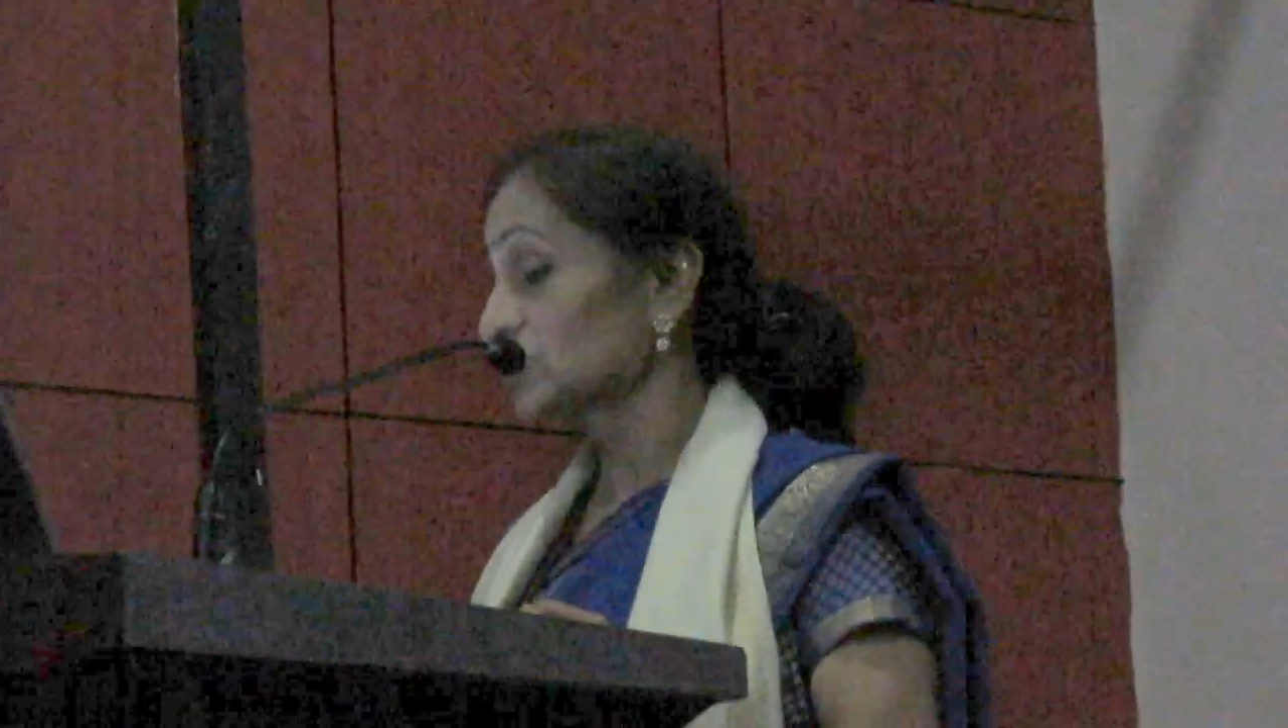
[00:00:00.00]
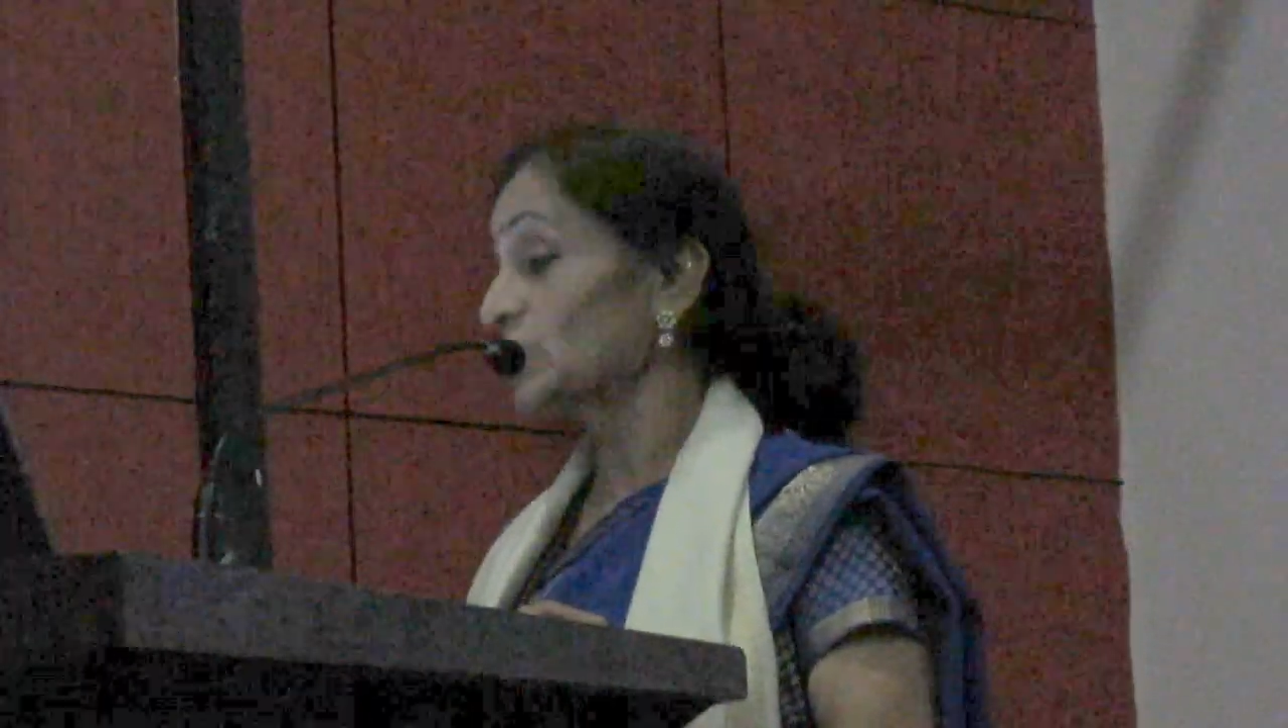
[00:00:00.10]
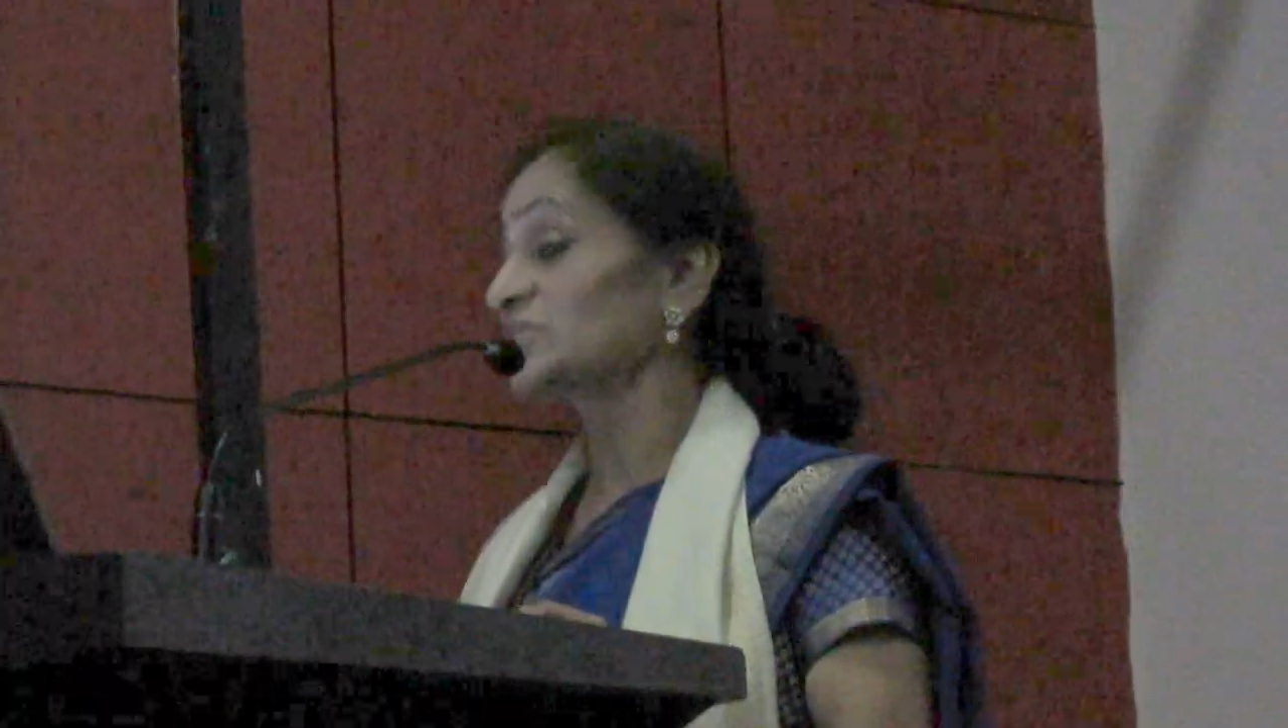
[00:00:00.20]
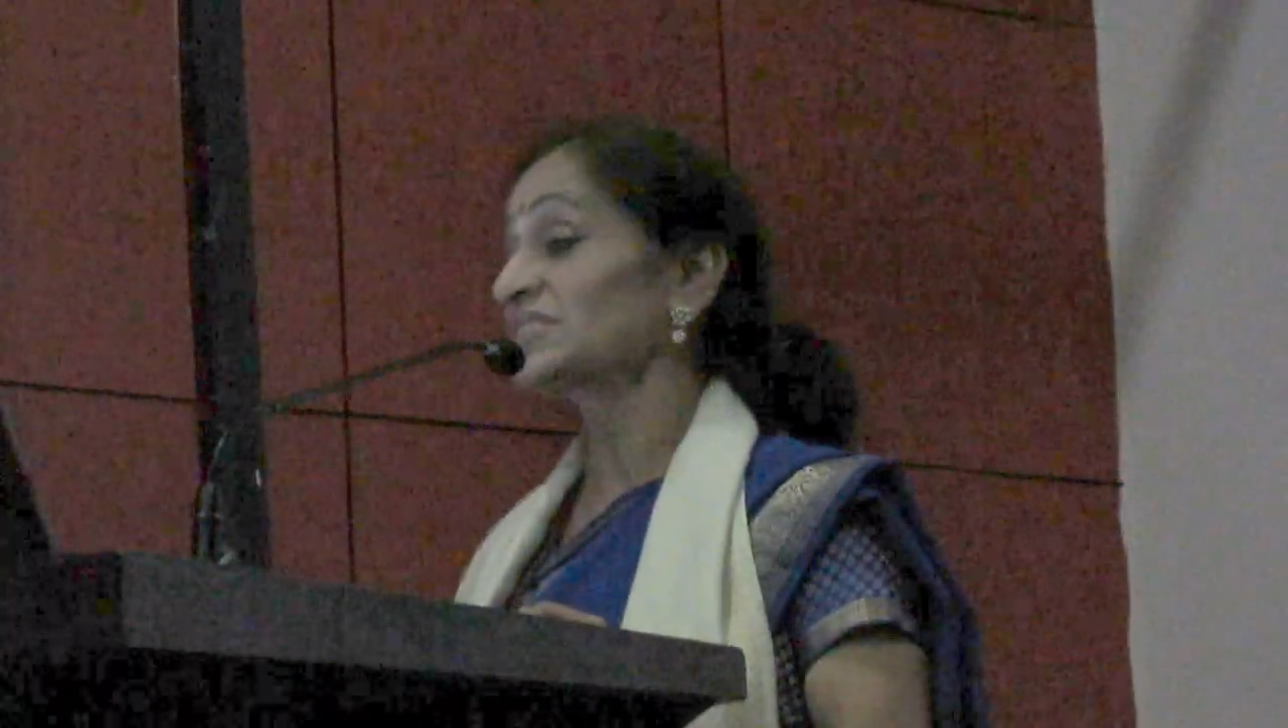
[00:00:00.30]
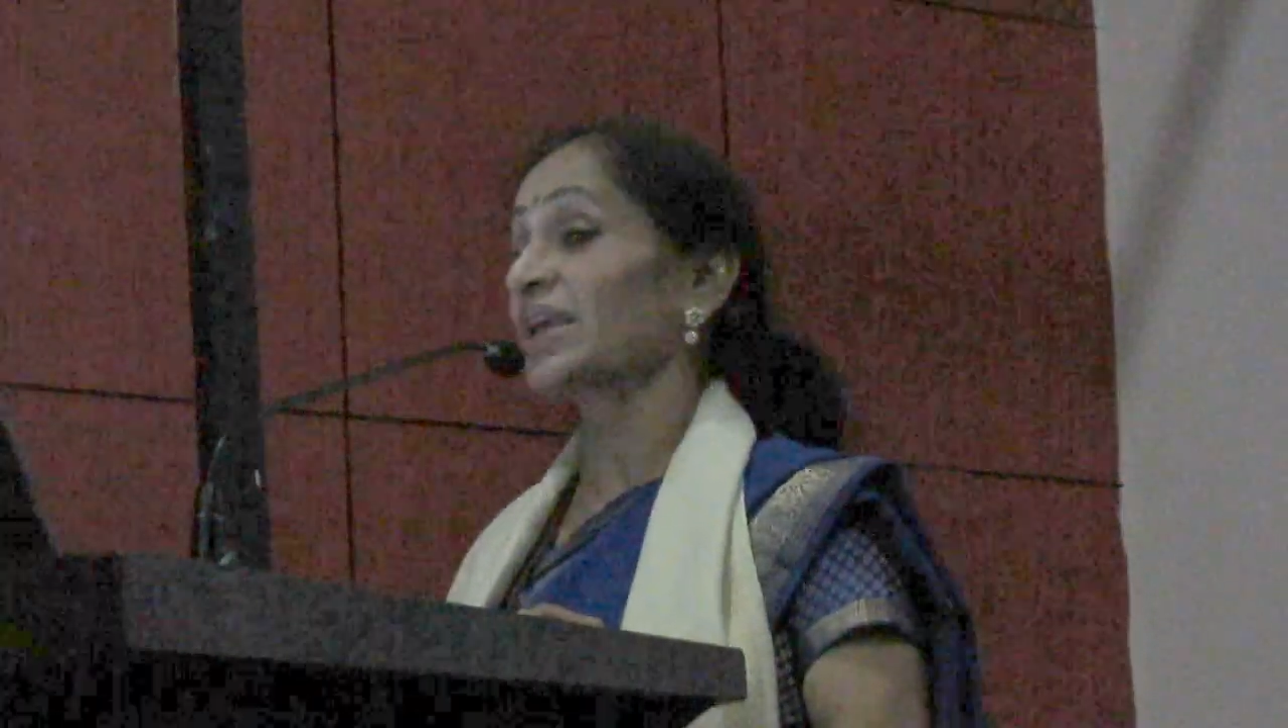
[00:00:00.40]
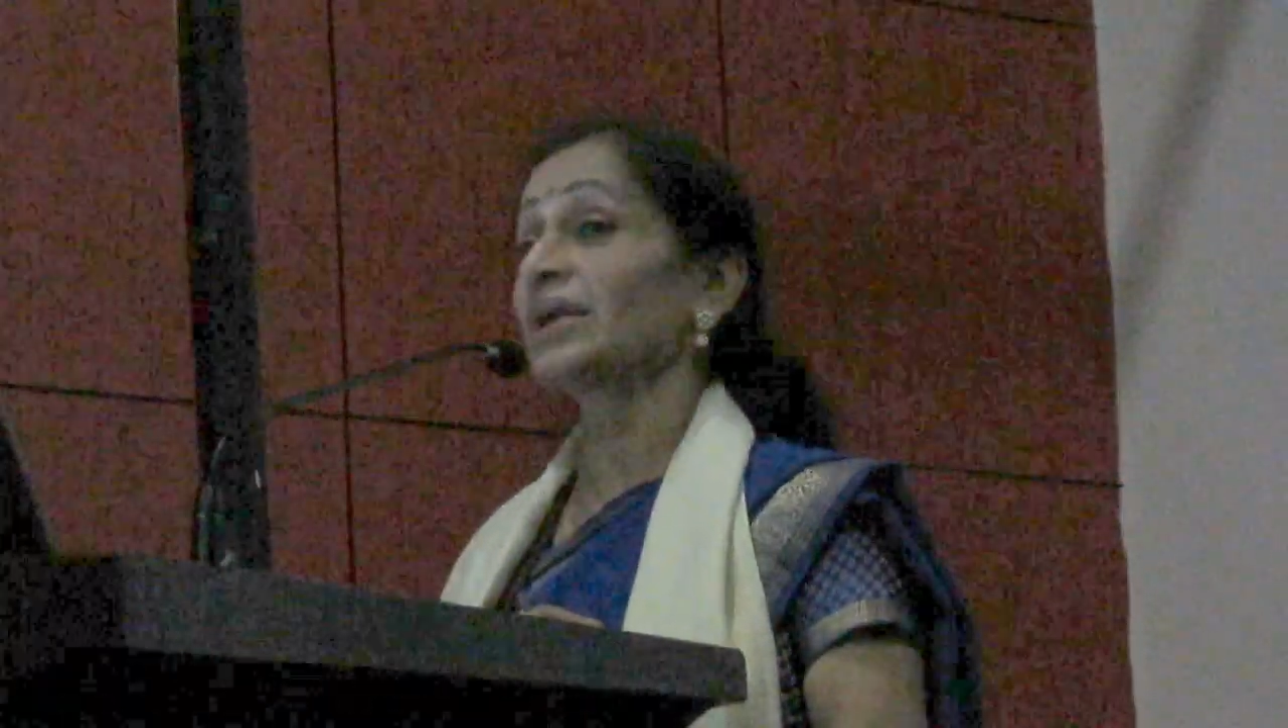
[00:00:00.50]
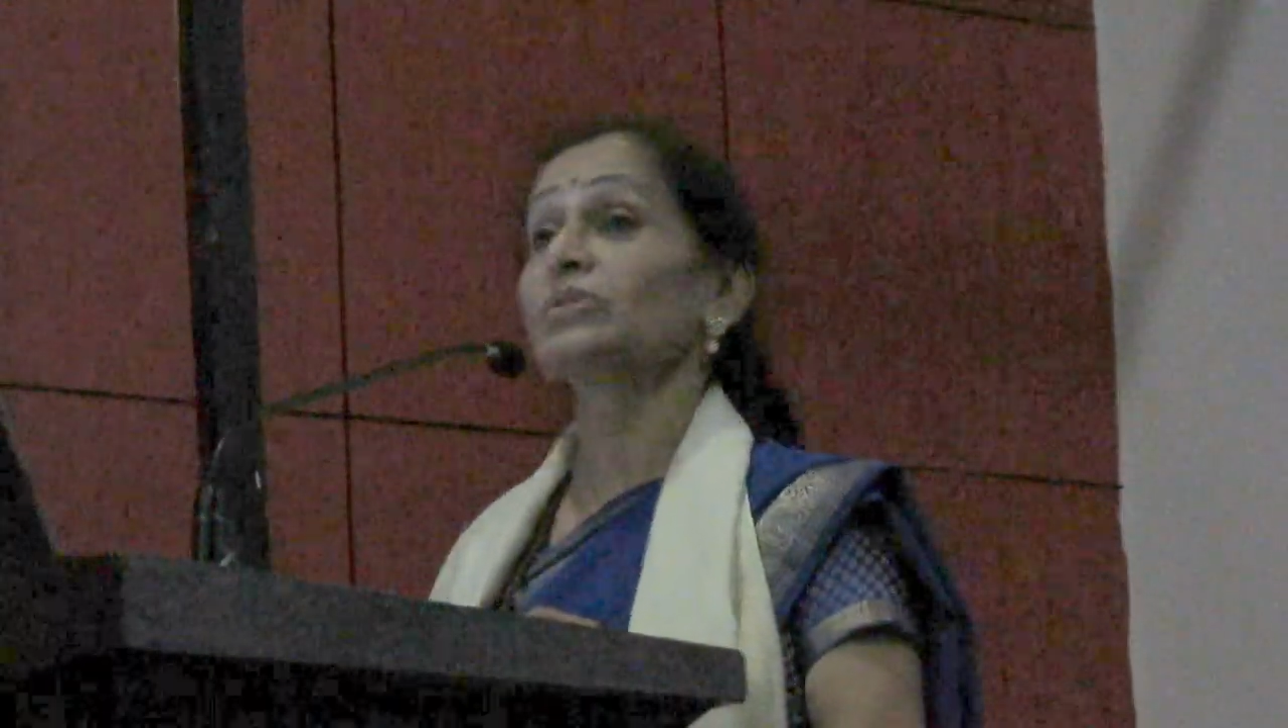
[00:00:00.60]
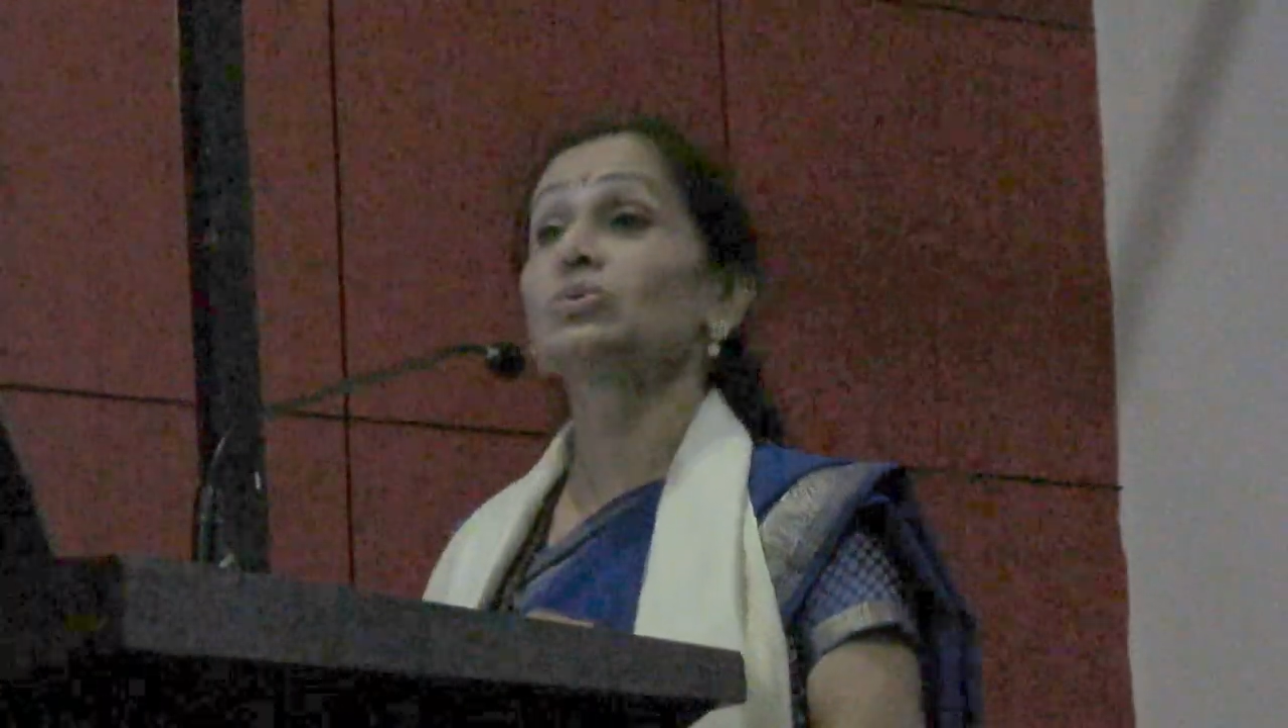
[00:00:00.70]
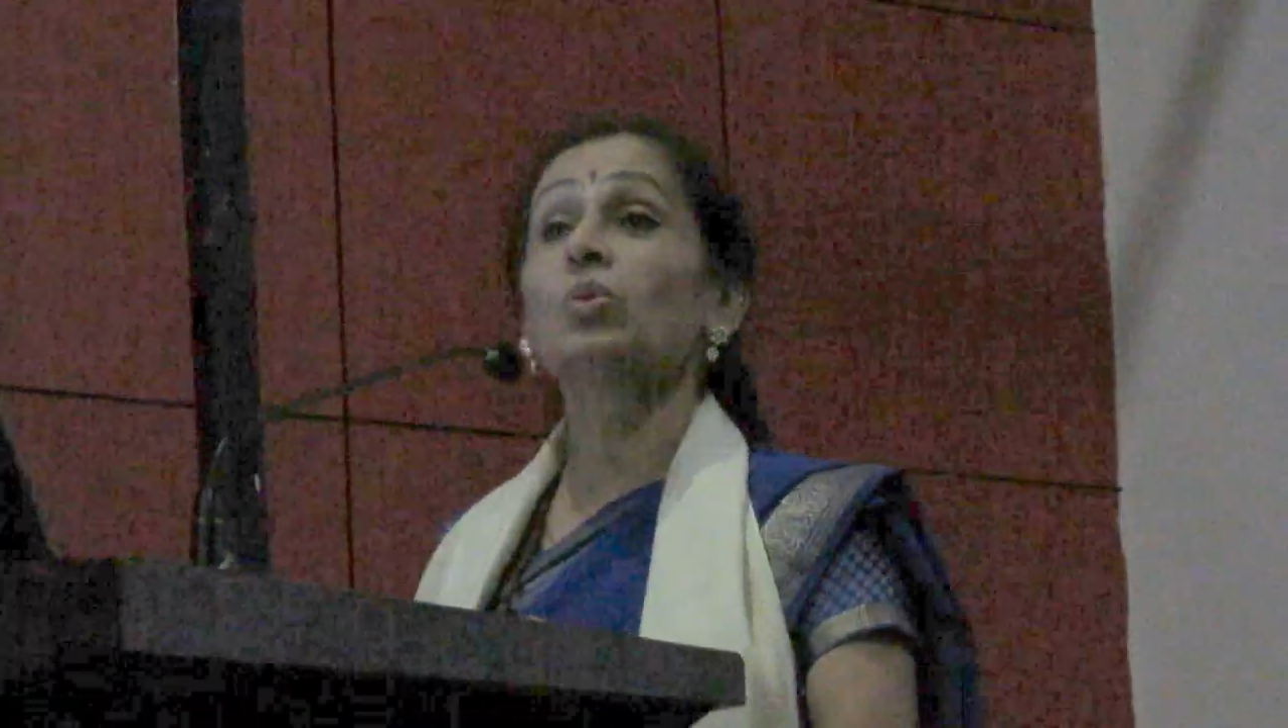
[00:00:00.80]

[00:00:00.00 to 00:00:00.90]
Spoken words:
So say